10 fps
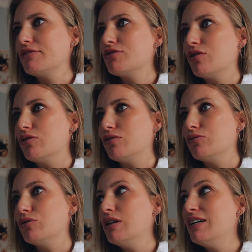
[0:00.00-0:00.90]

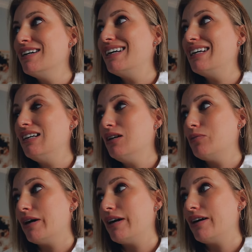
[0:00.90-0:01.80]
So
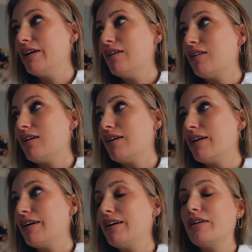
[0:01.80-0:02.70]
anyway,
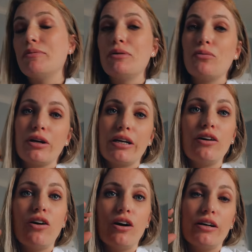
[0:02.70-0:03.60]
I have been
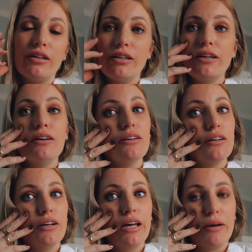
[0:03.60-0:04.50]
working on
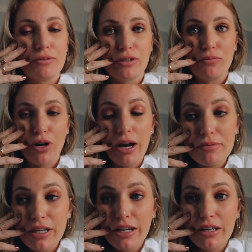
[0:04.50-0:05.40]
Amazon Prime
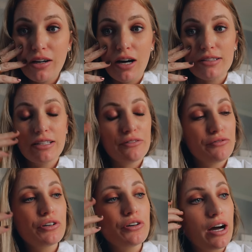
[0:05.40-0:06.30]
Day content
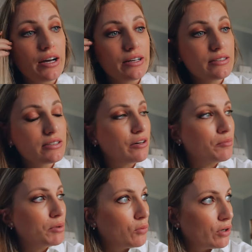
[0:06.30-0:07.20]
for you guys.
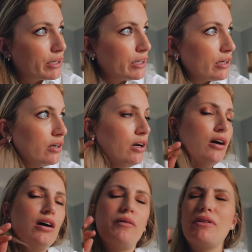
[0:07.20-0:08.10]
I've been working,
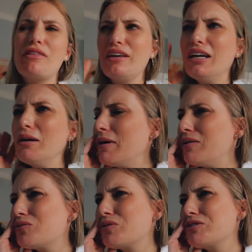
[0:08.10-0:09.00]
I've been thinking
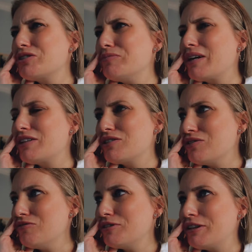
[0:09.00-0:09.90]
about Nordstrom, but I just
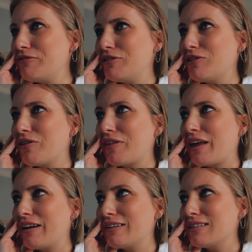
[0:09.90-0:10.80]
don't really feel all
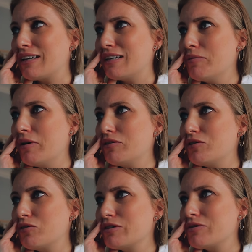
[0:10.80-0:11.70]
that excited about the
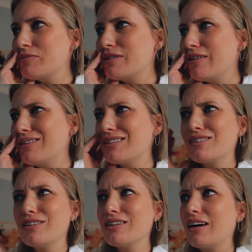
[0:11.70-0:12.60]
Nordstrom sale
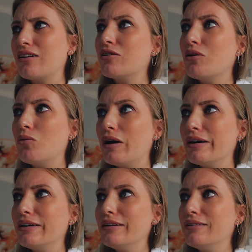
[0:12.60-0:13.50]
this year. I don't know
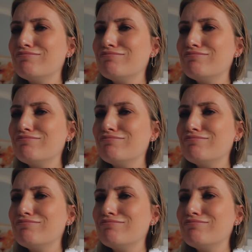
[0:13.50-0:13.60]
why.